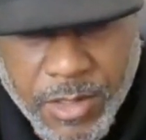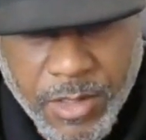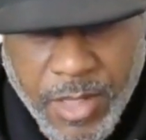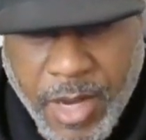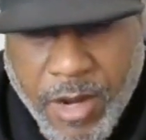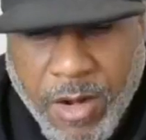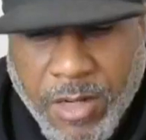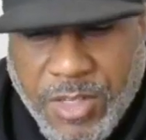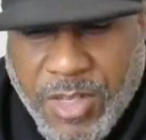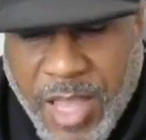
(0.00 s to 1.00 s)
their
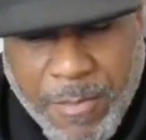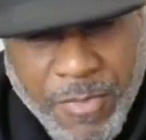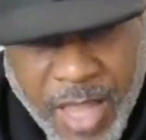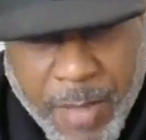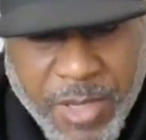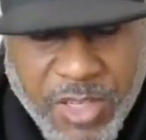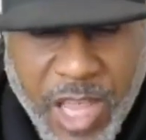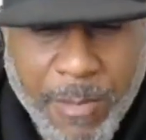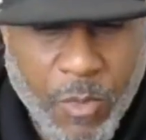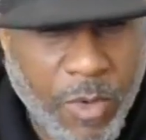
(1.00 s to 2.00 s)
state name and
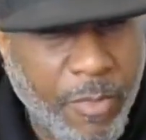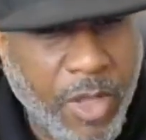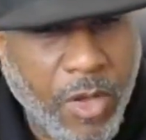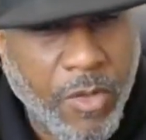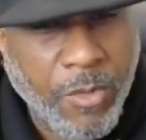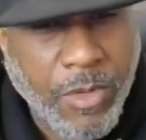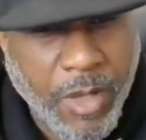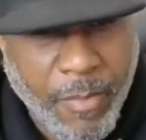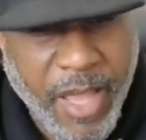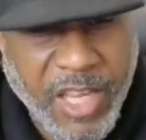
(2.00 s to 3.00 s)
statement will be on
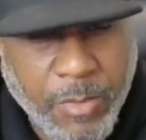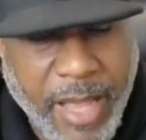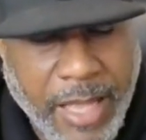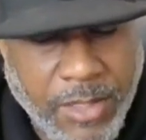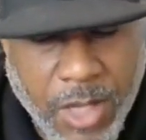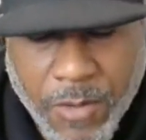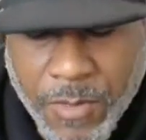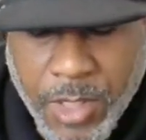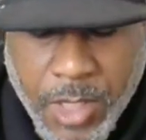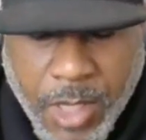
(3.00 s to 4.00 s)
a page by itself.
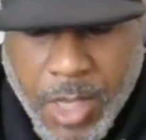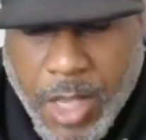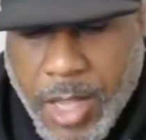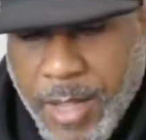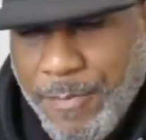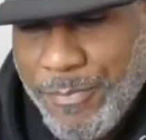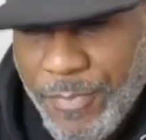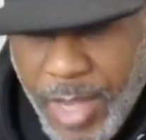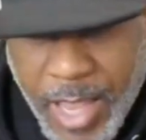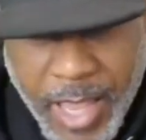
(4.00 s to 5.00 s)

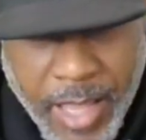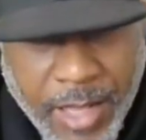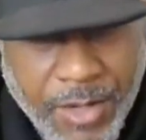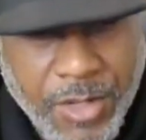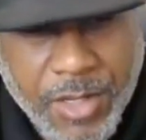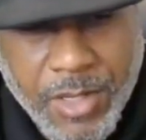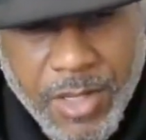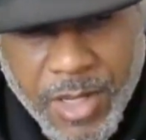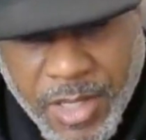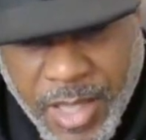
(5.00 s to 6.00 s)
Um, and
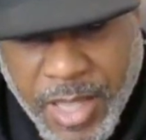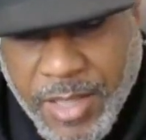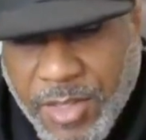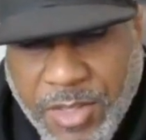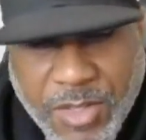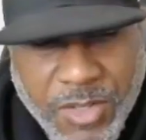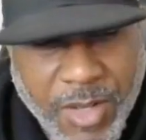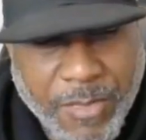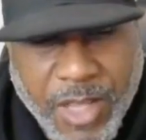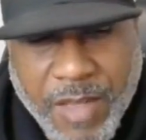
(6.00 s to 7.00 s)
again, this is
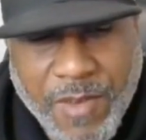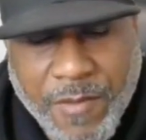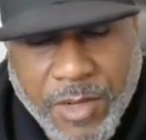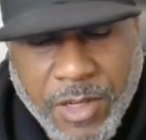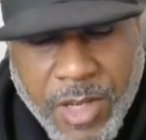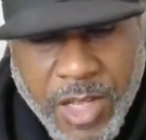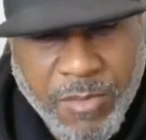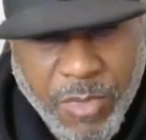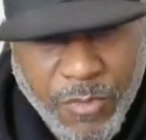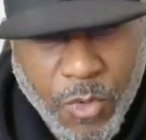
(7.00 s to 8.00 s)
something I've never
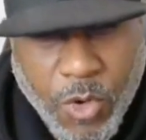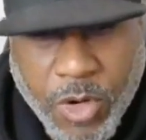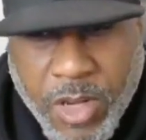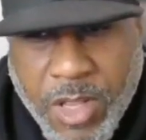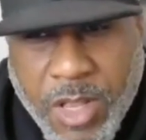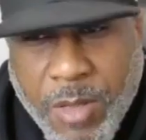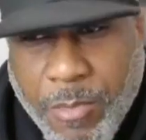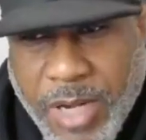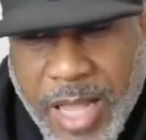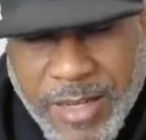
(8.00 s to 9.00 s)
done before,
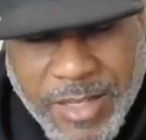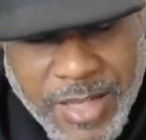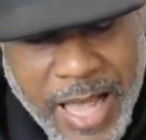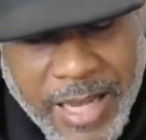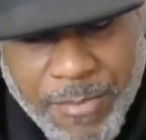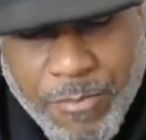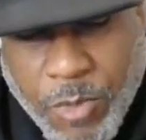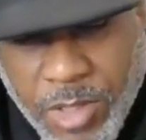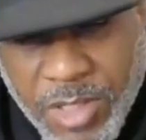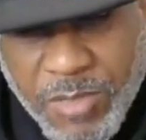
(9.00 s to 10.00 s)
but I decided
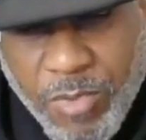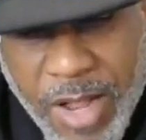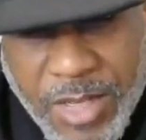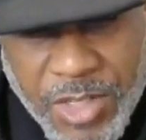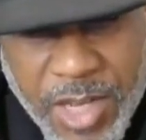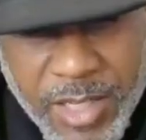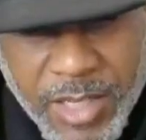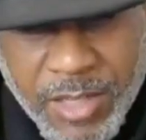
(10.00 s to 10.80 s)
with this project